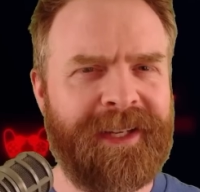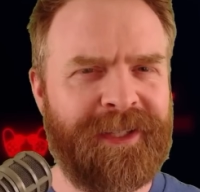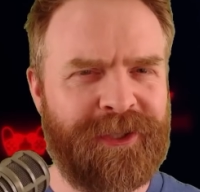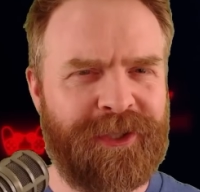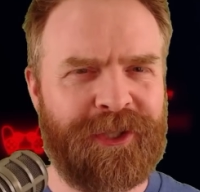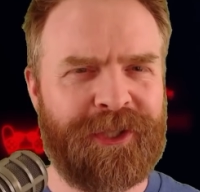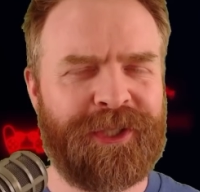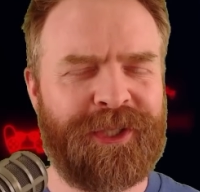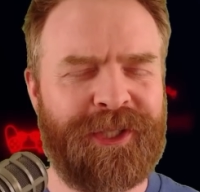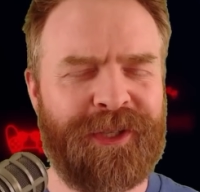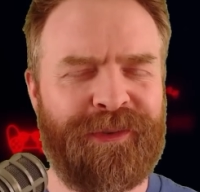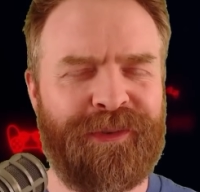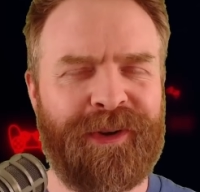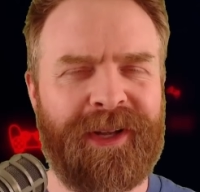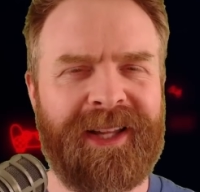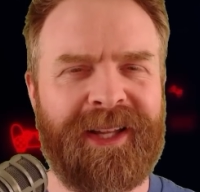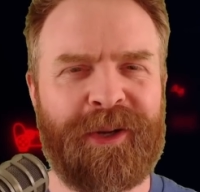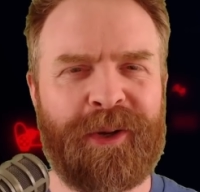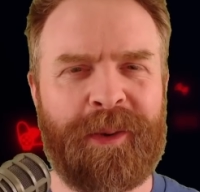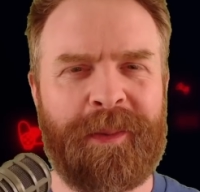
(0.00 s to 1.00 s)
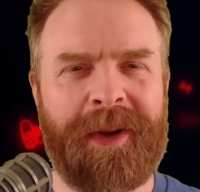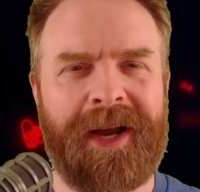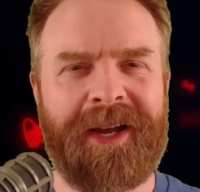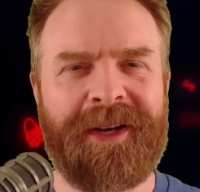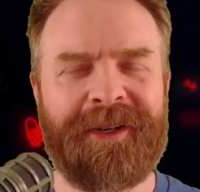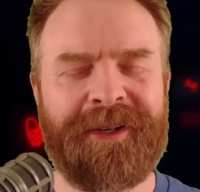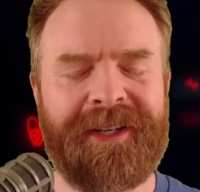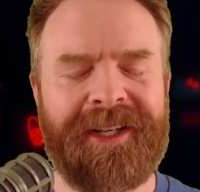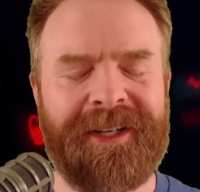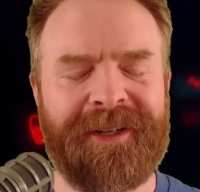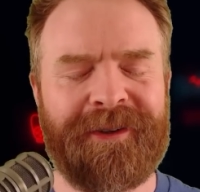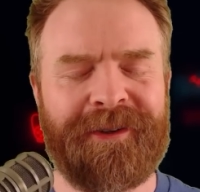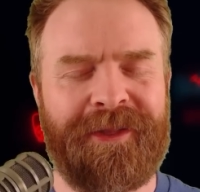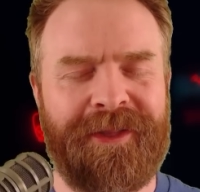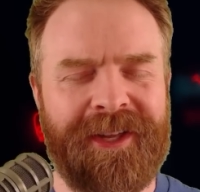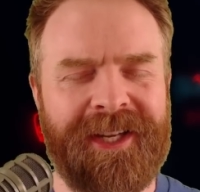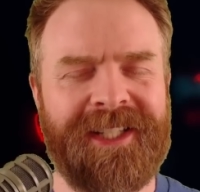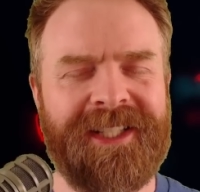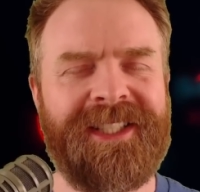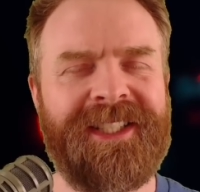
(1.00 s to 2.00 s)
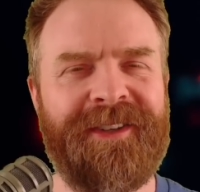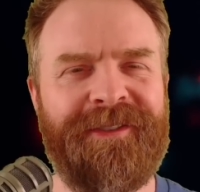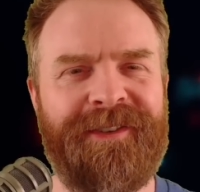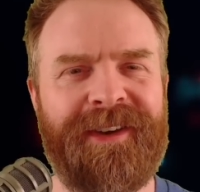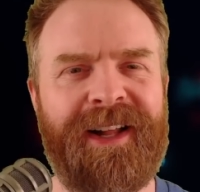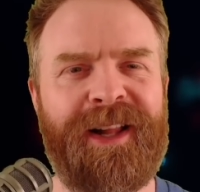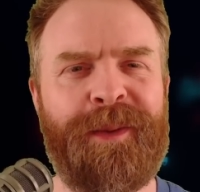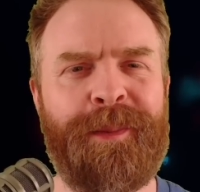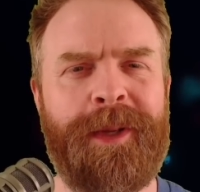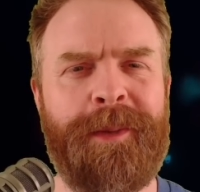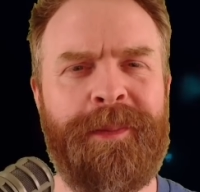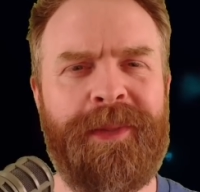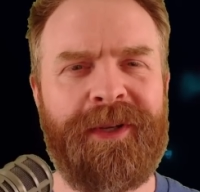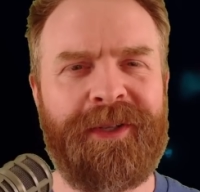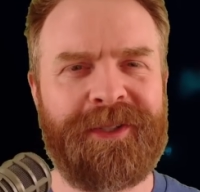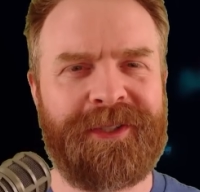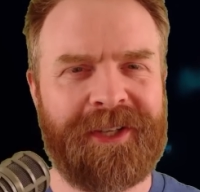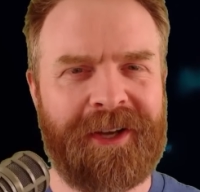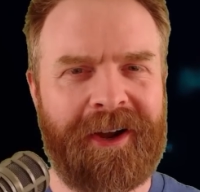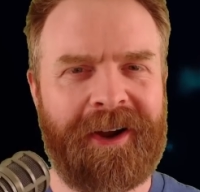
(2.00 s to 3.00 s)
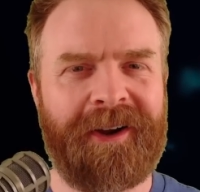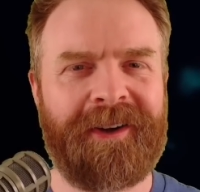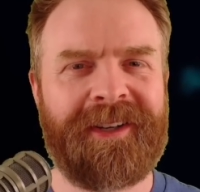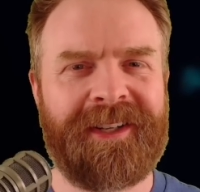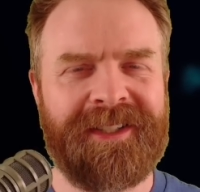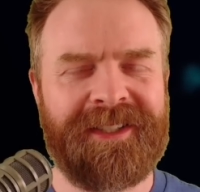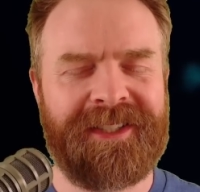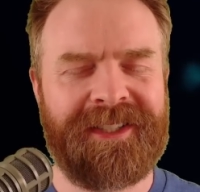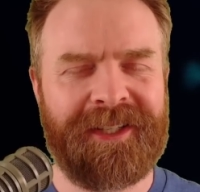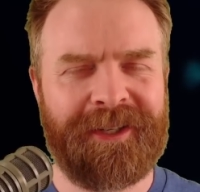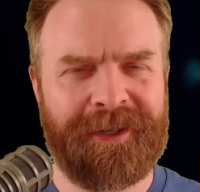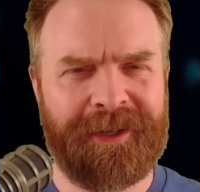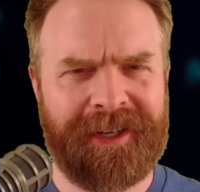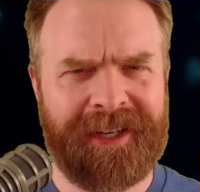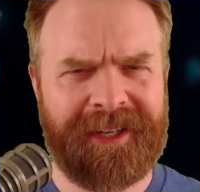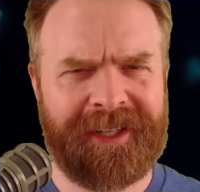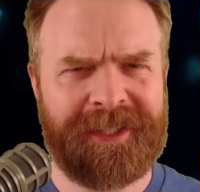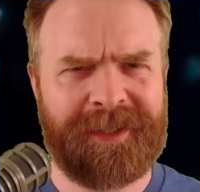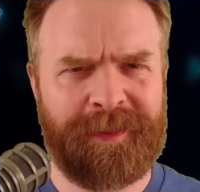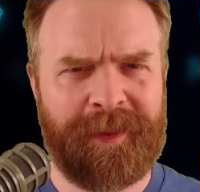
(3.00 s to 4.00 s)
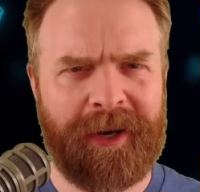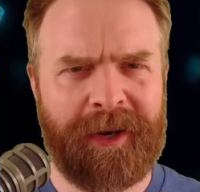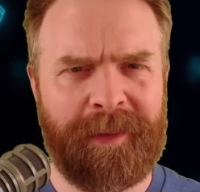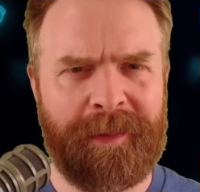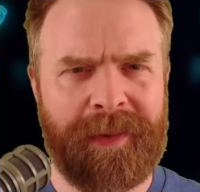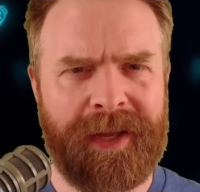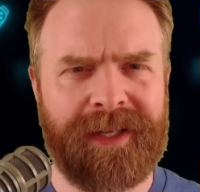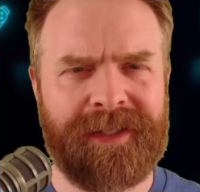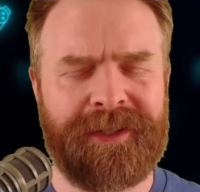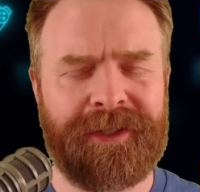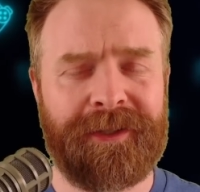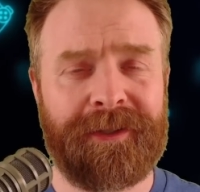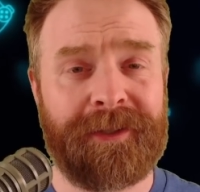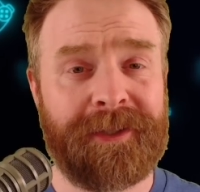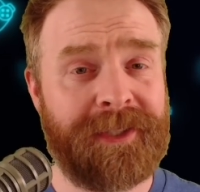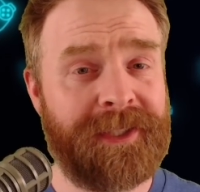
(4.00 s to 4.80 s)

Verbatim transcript: And just a friendly reminder here, these development builds are considered experimental.